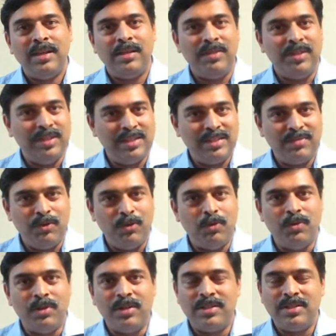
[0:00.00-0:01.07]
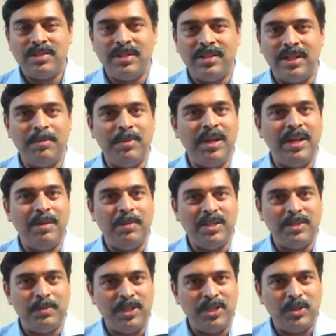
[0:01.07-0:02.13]
With these few words, let me end my
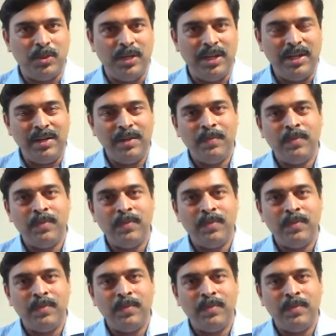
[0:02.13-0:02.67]
speech today.